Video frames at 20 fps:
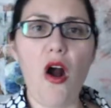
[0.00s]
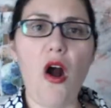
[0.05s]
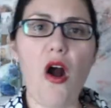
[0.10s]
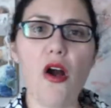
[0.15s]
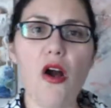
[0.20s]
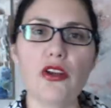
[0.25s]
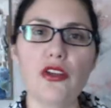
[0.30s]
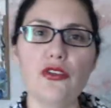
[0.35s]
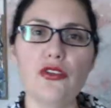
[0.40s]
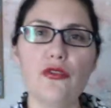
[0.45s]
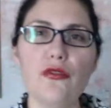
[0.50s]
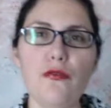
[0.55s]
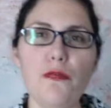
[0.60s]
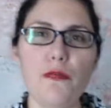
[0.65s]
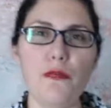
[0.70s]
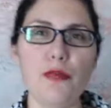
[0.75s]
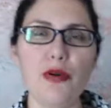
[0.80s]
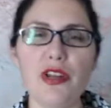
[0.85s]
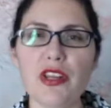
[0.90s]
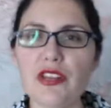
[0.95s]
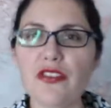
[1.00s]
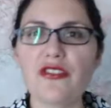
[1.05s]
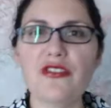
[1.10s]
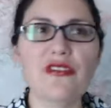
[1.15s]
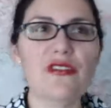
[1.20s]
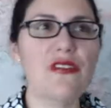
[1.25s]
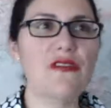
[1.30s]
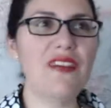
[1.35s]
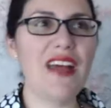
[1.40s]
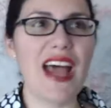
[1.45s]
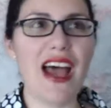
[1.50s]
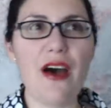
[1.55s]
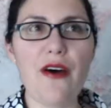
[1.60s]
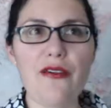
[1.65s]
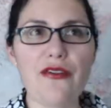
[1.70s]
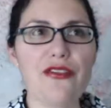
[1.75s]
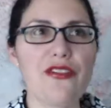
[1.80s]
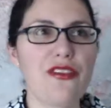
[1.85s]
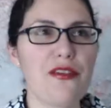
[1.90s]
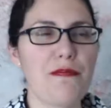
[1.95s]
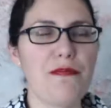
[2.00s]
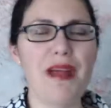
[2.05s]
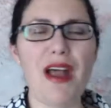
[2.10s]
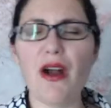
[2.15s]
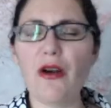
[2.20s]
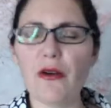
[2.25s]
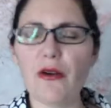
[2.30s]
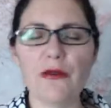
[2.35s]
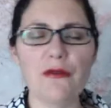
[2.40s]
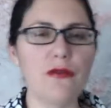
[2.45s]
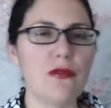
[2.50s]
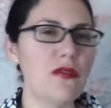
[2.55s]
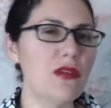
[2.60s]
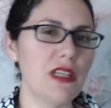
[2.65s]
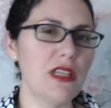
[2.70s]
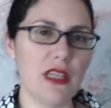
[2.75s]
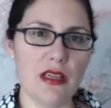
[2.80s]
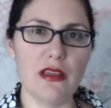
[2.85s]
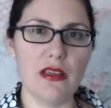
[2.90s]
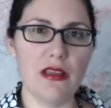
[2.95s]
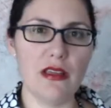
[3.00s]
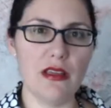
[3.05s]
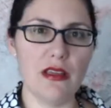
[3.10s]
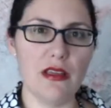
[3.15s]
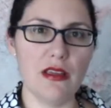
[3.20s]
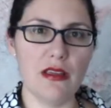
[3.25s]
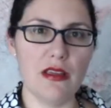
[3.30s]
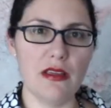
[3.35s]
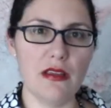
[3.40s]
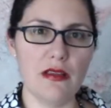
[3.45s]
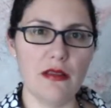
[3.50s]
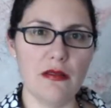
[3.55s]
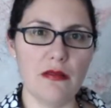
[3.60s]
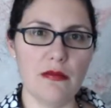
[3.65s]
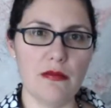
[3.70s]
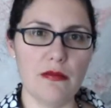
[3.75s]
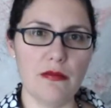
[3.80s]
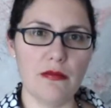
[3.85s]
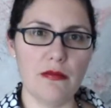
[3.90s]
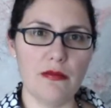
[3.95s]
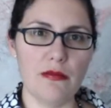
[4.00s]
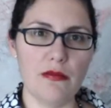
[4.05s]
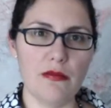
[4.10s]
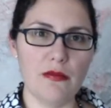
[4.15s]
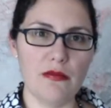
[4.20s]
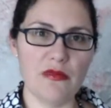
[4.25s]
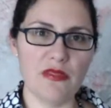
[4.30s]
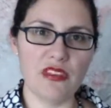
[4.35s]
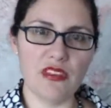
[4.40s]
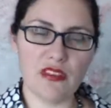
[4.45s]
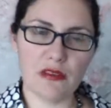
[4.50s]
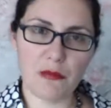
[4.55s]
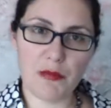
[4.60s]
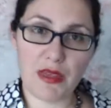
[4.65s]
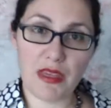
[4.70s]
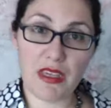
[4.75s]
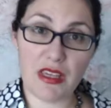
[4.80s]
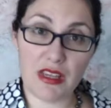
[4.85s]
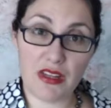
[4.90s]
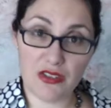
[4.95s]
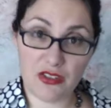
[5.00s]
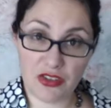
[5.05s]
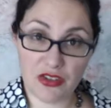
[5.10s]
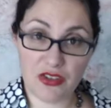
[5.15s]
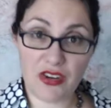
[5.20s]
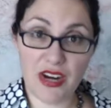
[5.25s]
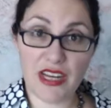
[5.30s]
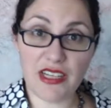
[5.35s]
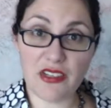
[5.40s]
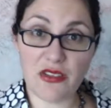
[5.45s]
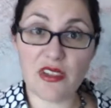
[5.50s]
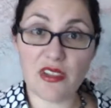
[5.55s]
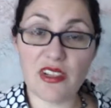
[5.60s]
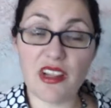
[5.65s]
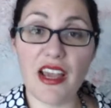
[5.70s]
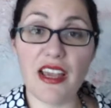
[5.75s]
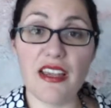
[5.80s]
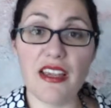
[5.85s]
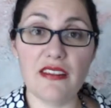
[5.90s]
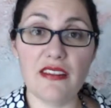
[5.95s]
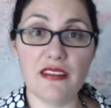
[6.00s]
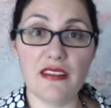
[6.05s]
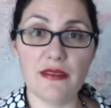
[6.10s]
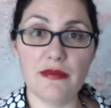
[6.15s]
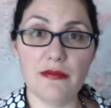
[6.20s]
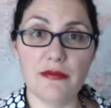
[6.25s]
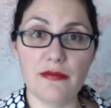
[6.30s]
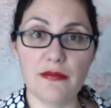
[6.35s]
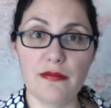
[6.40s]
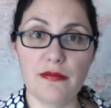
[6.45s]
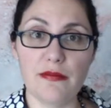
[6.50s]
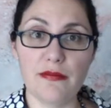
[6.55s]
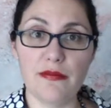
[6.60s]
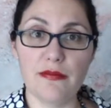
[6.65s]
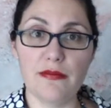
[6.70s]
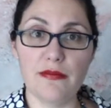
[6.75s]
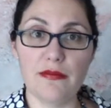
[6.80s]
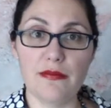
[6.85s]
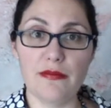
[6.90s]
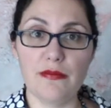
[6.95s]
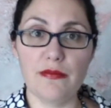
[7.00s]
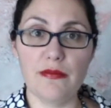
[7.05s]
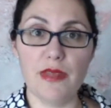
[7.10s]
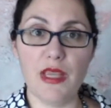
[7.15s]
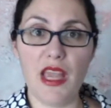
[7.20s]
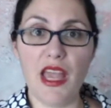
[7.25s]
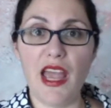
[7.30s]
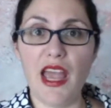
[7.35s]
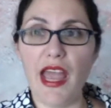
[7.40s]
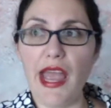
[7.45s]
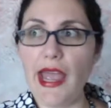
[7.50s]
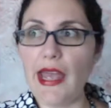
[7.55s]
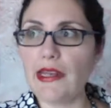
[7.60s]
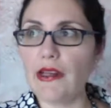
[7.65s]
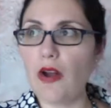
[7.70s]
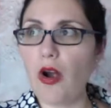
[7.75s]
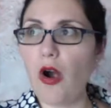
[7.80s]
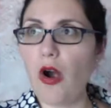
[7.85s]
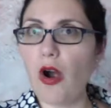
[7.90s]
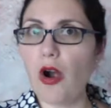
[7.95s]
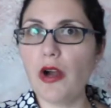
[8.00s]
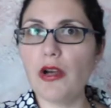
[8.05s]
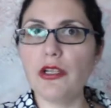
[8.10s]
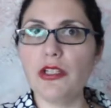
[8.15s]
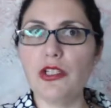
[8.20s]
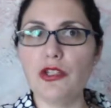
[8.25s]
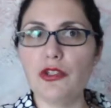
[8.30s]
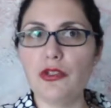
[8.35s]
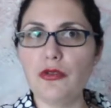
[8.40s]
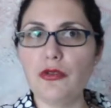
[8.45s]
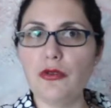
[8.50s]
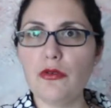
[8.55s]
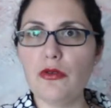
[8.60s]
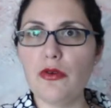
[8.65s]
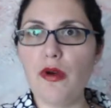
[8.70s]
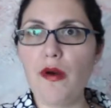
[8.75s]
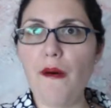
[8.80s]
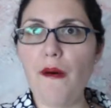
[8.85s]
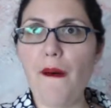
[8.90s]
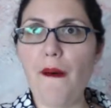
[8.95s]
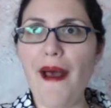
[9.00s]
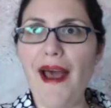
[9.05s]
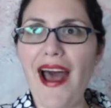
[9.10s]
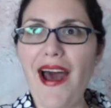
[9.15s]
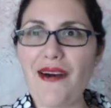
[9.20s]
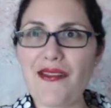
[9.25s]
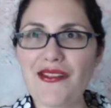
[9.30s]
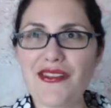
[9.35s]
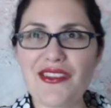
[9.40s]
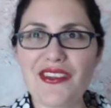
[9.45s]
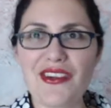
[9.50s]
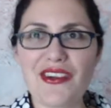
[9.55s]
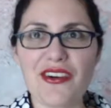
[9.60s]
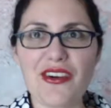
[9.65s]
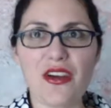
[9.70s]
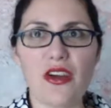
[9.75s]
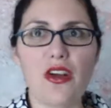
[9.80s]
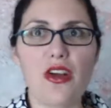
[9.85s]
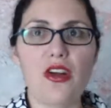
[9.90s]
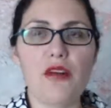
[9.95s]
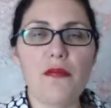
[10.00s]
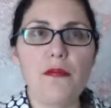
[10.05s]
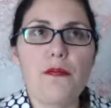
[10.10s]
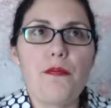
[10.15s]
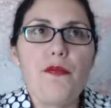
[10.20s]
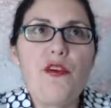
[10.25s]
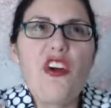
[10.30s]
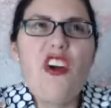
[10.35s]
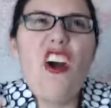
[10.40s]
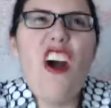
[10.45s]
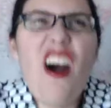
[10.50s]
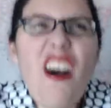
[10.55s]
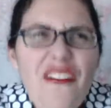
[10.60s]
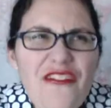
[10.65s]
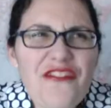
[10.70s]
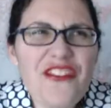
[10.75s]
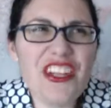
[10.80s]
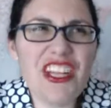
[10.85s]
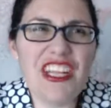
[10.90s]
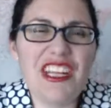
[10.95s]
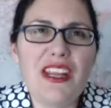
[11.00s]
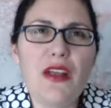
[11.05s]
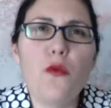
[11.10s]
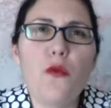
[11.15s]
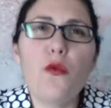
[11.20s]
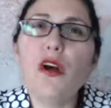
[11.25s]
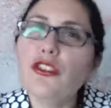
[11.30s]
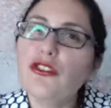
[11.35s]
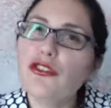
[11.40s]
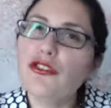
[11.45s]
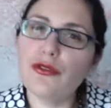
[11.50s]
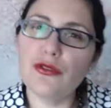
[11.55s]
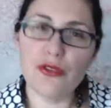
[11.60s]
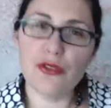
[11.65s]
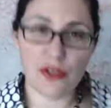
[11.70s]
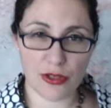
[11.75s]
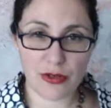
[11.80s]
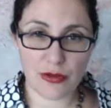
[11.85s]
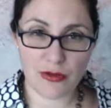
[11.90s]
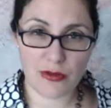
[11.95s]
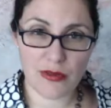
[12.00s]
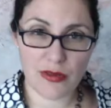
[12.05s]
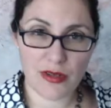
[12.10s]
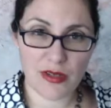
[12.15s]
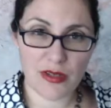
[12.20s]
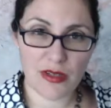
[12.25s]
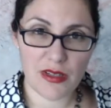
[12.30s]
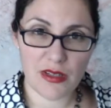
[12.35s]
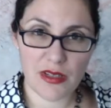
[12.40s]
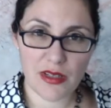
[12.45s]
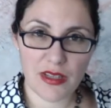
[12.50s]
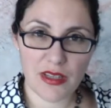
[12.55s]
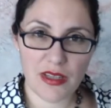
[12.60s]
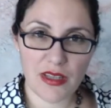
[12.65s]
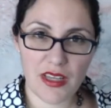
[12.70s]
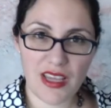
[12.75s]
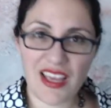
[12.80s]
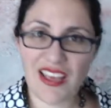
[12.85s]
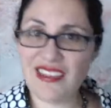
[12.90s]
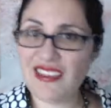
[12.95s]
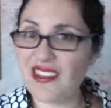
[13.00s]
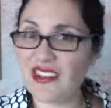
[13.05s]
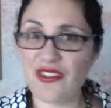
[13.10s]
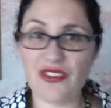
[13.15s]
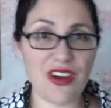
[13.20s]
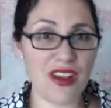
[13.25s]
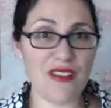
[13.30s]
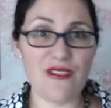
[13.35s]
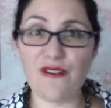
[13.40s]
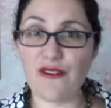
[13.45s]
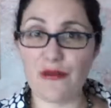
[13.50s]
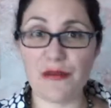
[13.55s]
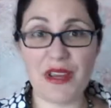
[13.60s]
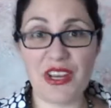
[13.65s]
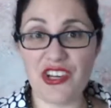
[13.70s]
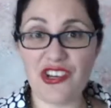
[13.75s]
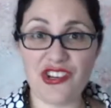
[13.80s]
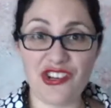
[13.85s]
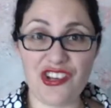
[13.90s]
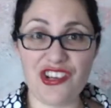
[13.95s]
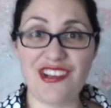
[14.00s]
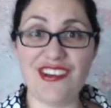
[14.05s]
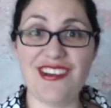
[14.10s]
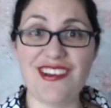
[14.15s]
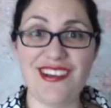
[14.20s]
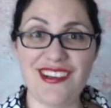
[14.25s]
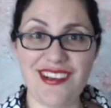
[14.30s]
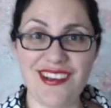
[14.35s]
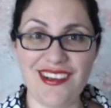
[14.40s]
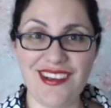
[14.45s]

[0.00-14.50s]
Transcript: Are you putting yourself out there powerfully, speaking to your ideal clients? And are you out there confident in what you do, in the transformation